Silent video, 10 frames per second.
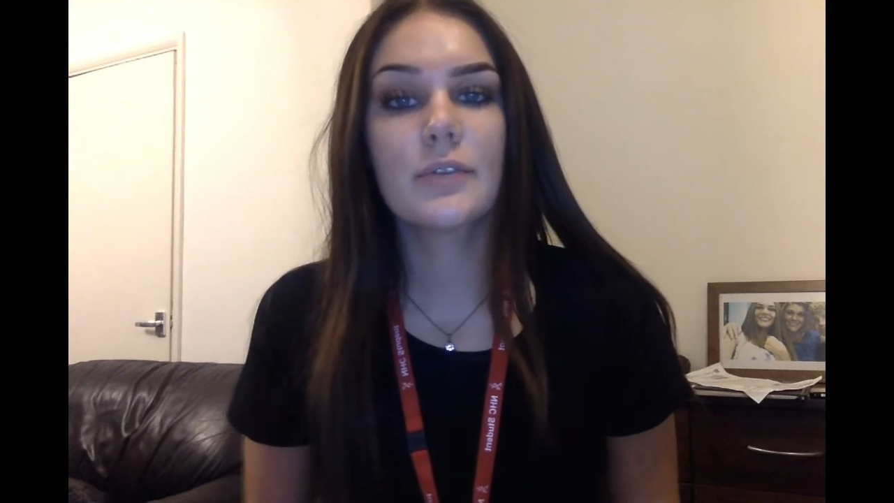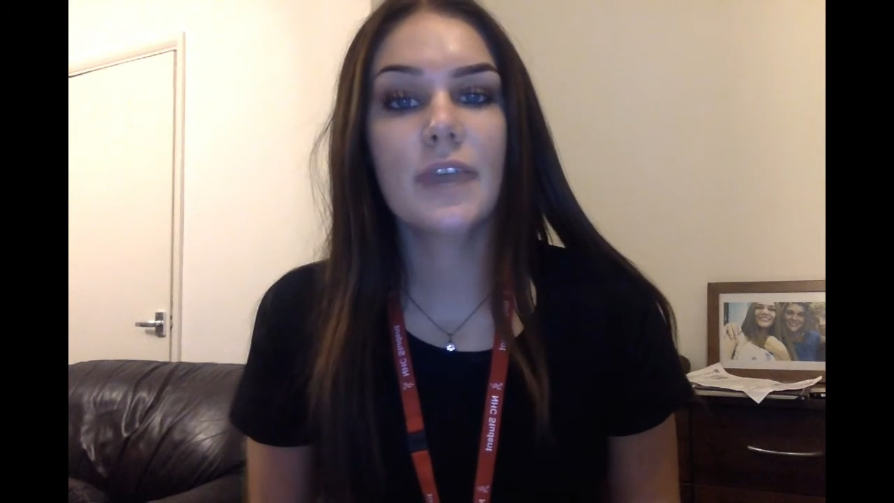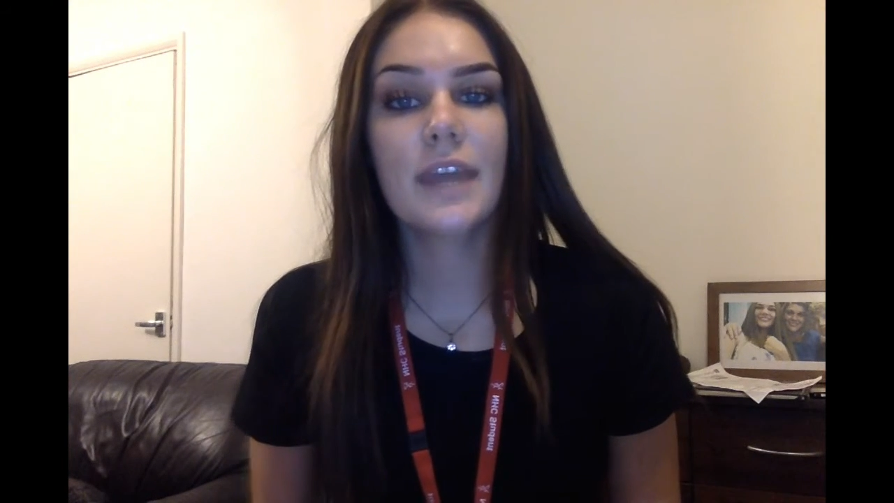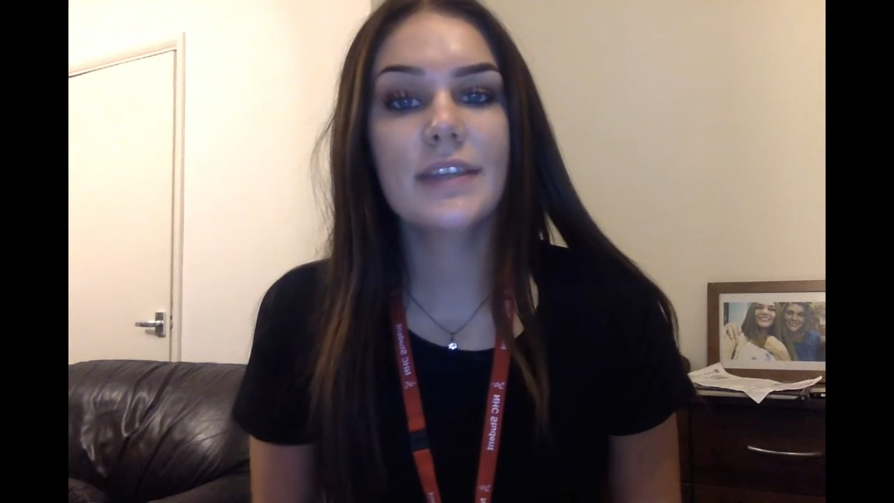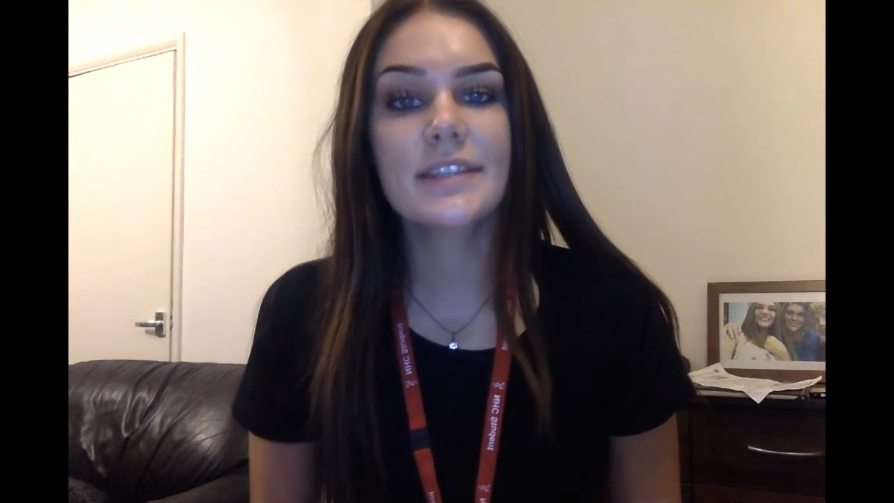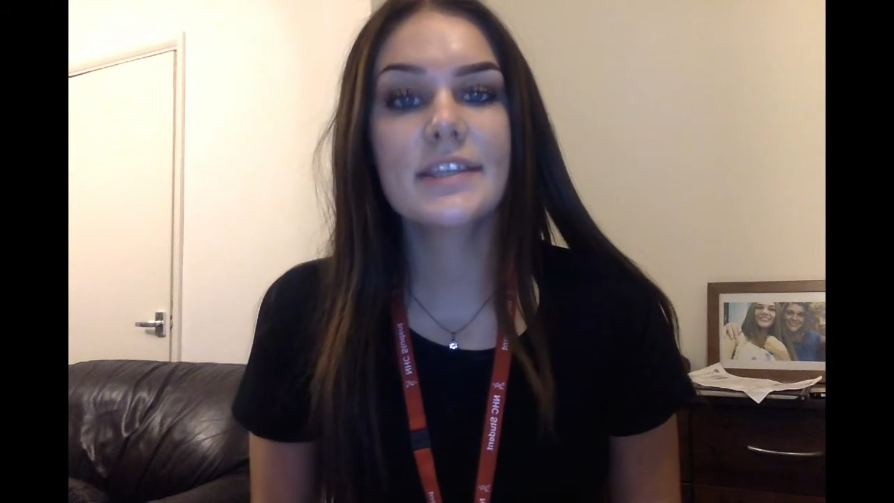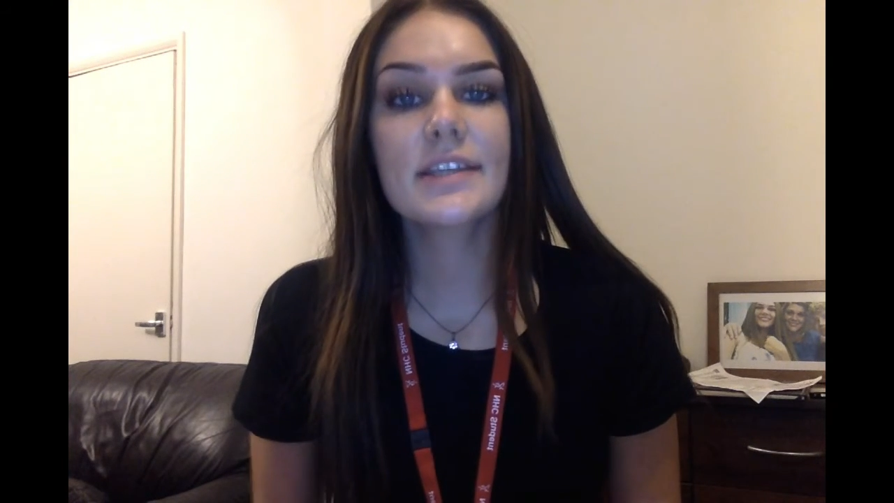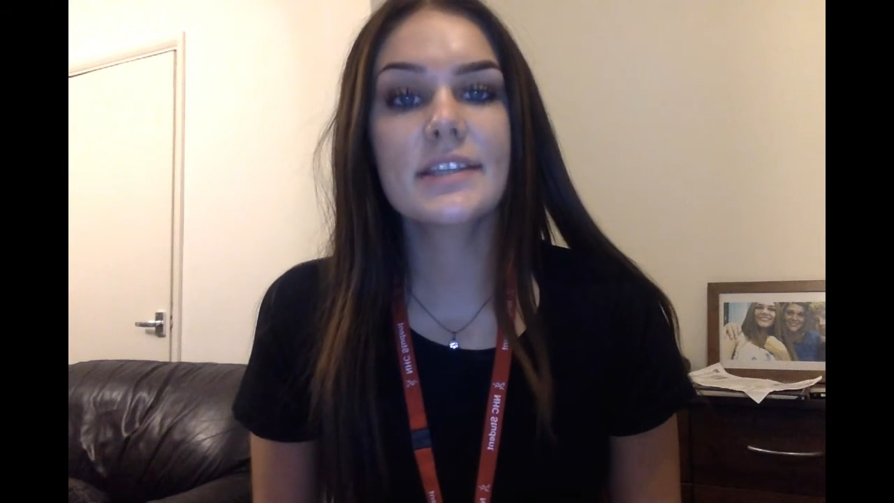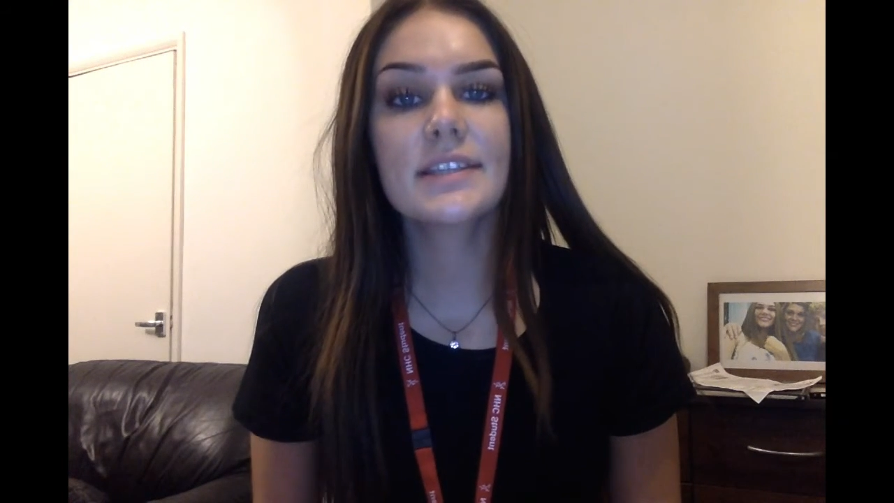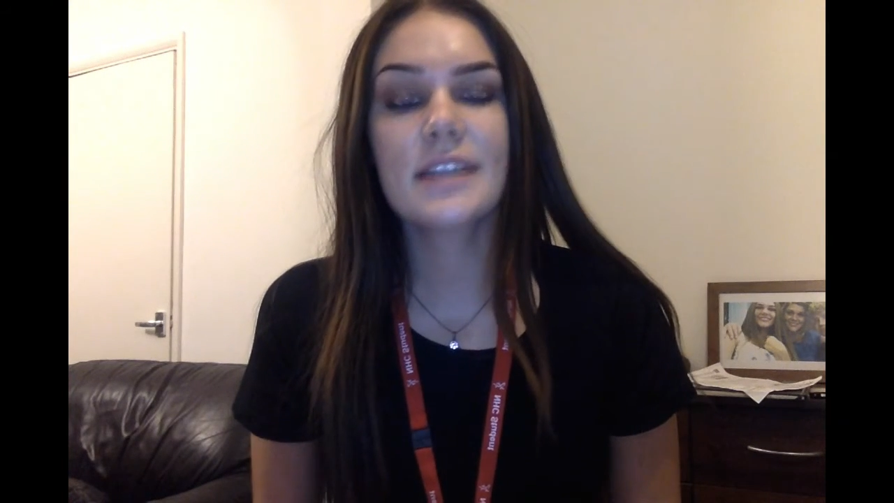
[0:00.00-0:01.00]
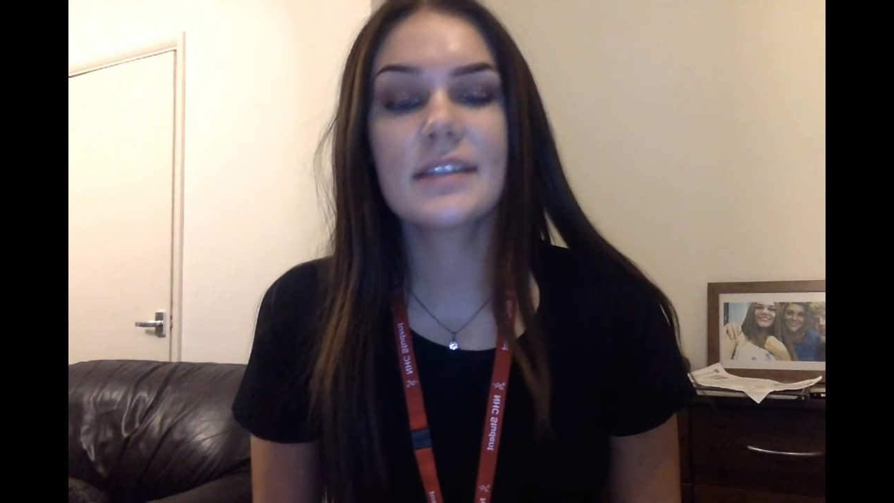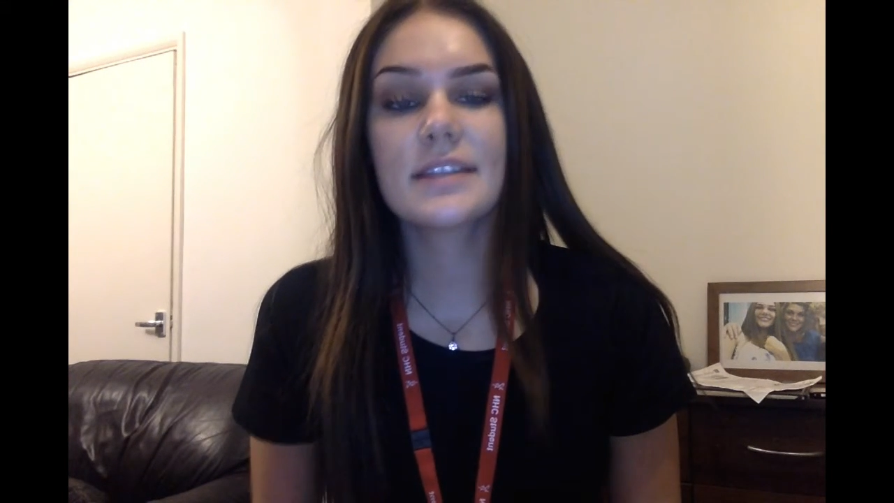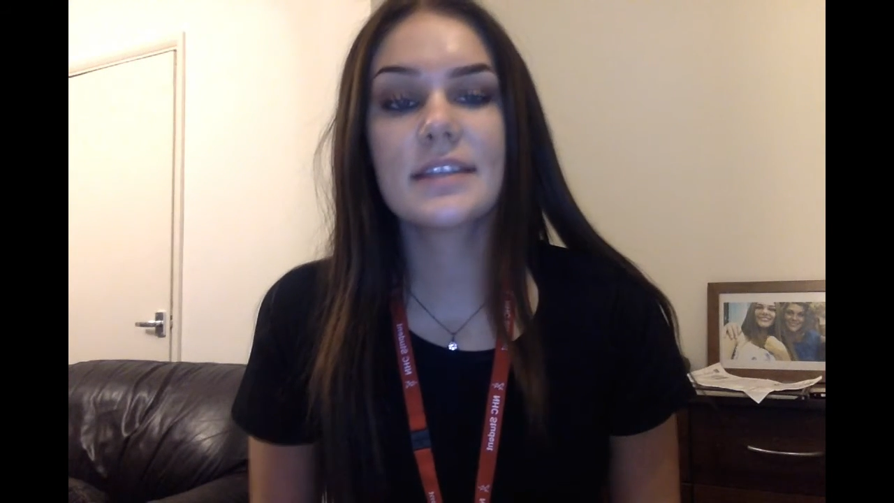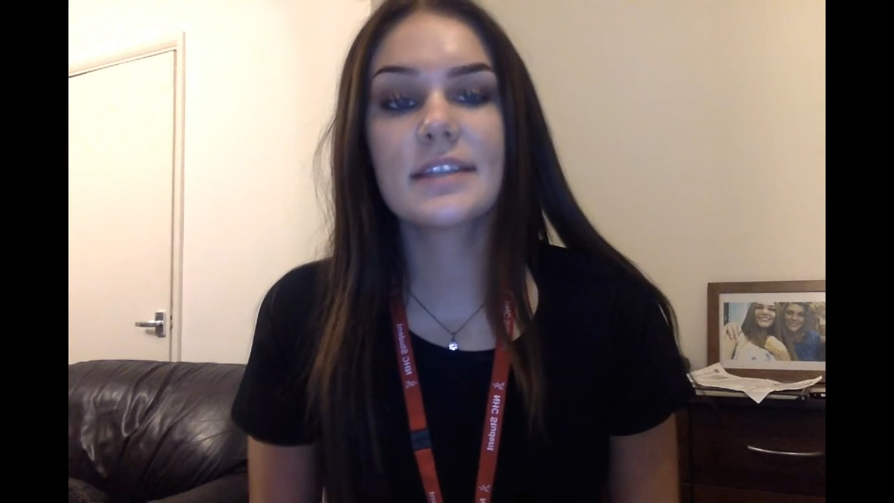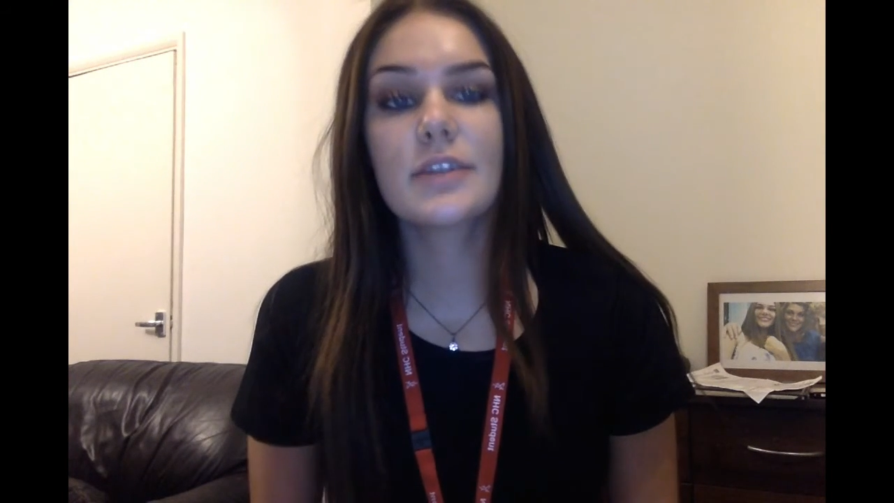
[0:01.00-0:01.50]
or the exercise
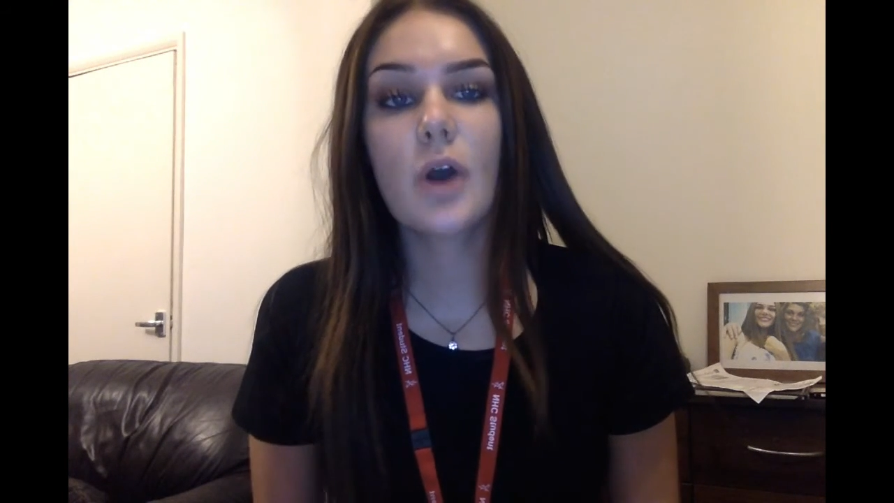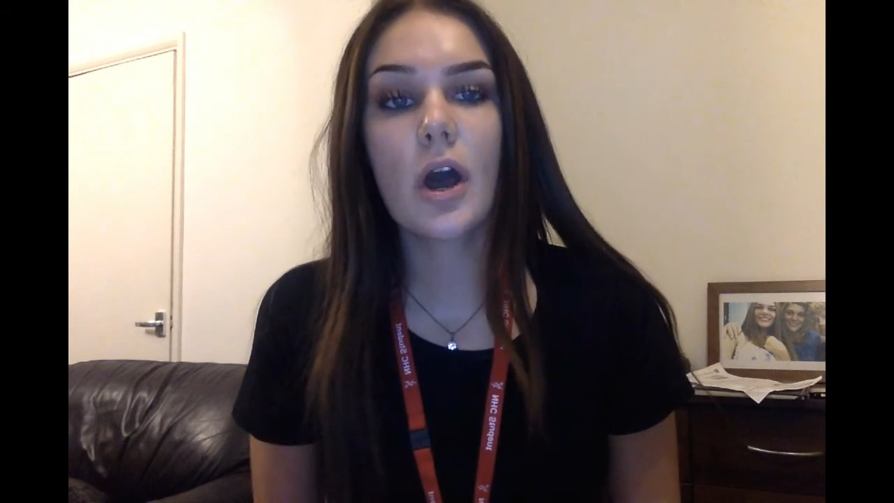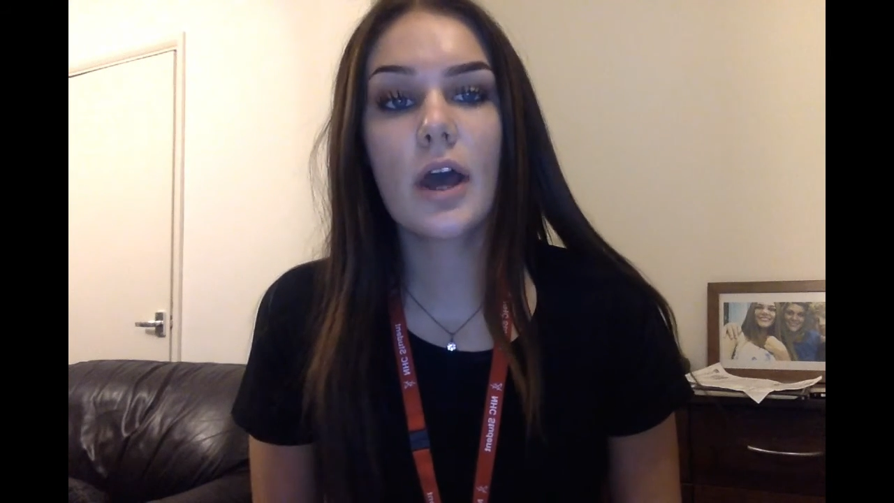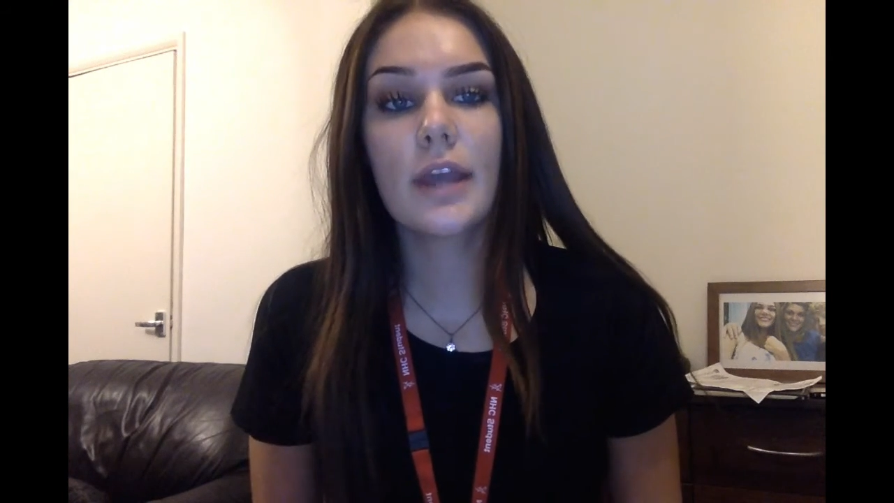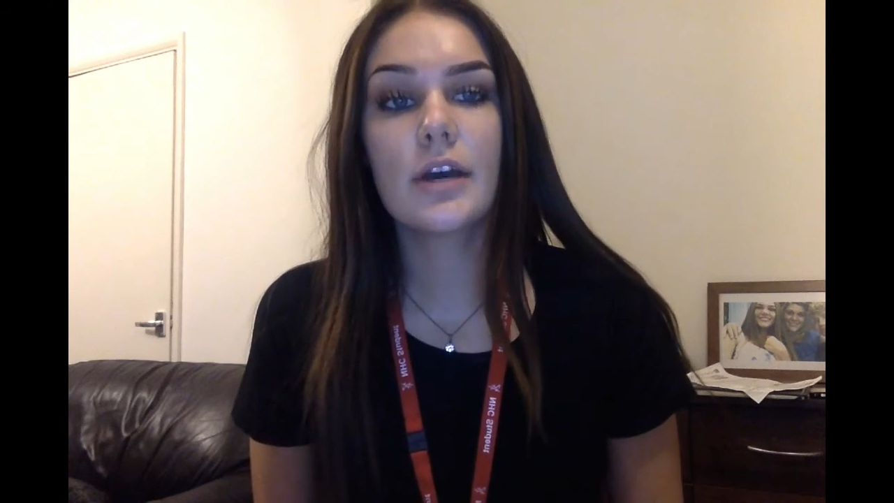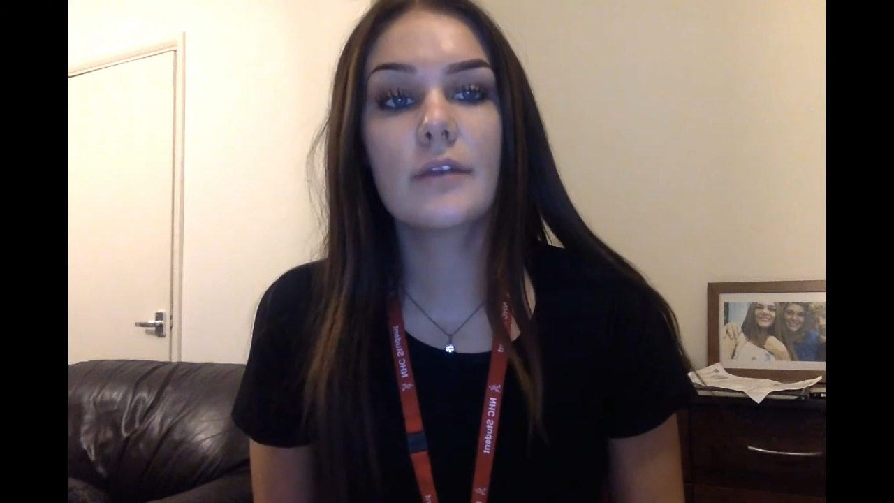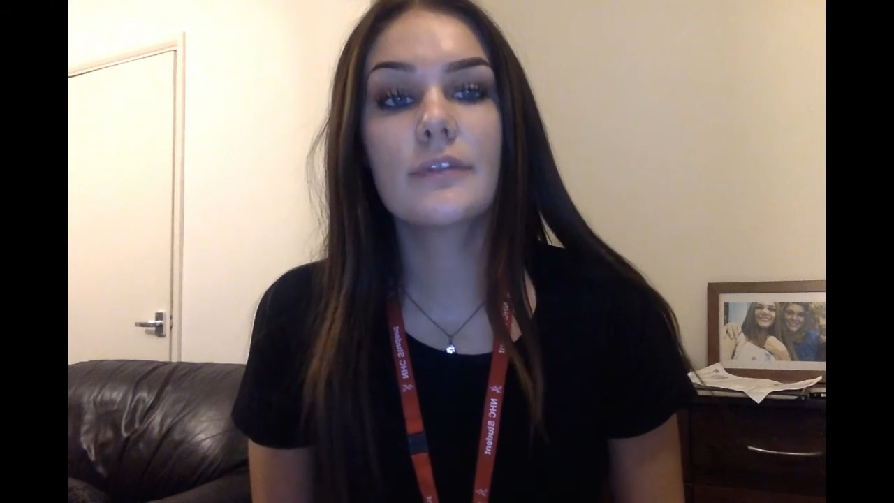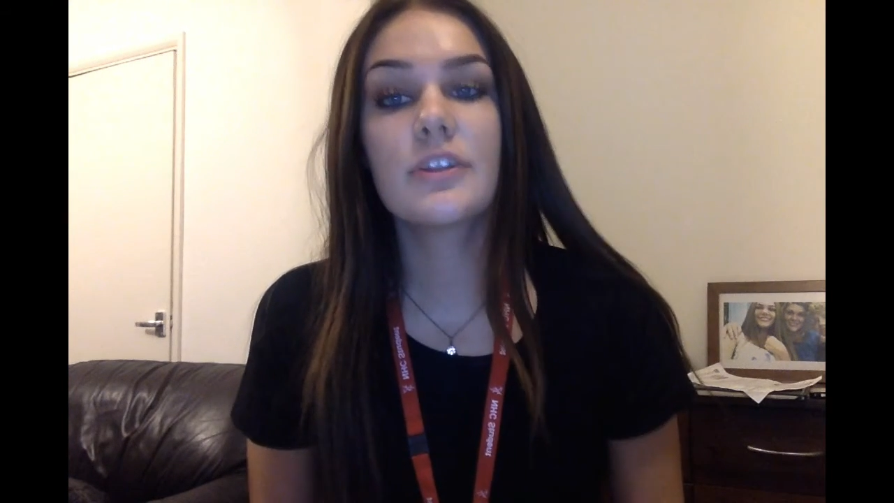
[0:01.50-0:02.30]
intensity is not high enough,